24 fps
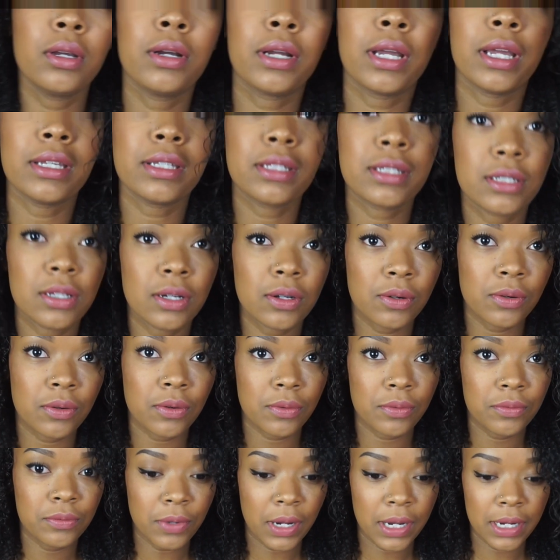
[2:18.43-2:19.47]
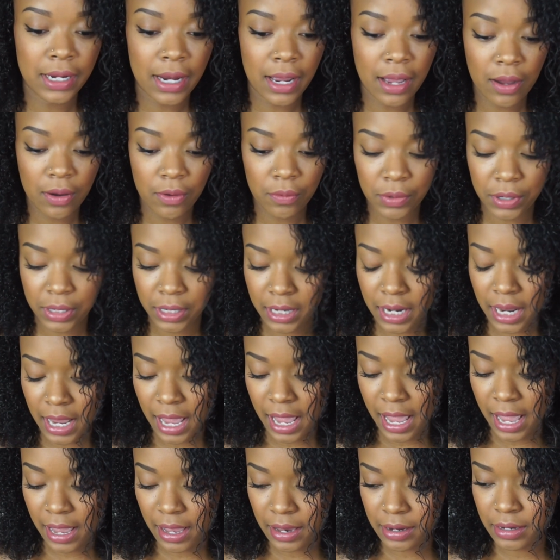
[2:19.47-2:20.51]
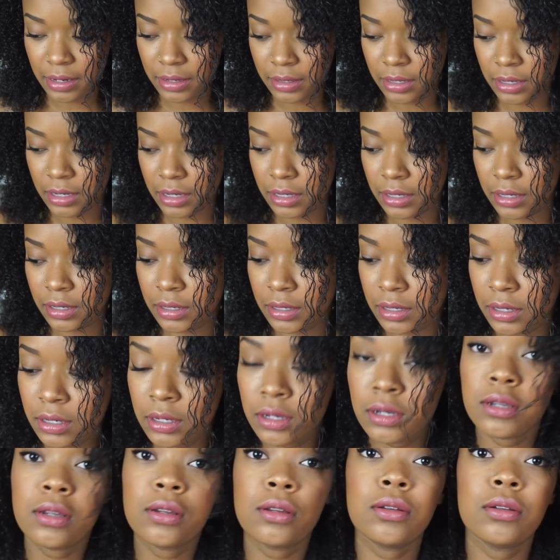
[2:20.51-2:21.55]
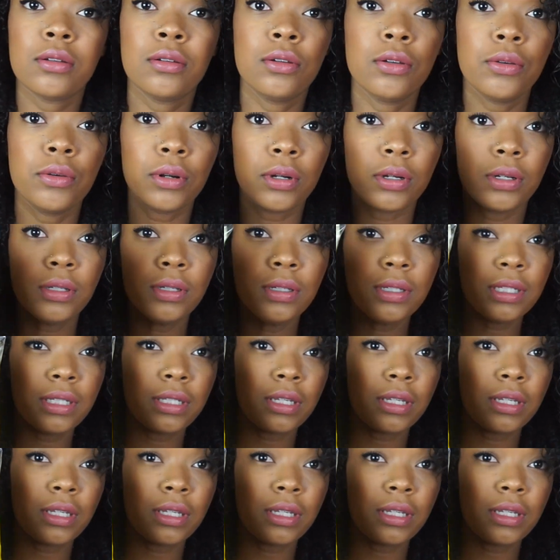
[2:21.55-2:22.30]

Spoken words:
Okay, so right now we're gonna add the noodles.